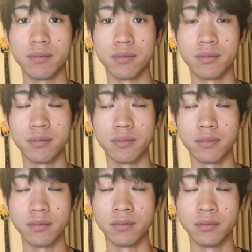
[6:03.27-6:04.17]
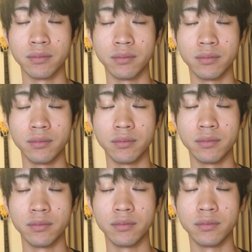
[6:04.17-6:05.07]

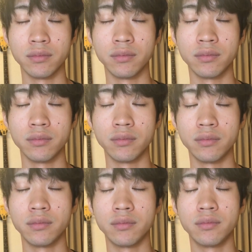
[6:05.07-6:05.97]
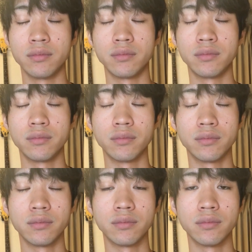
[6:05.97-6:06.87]
Nothing is said.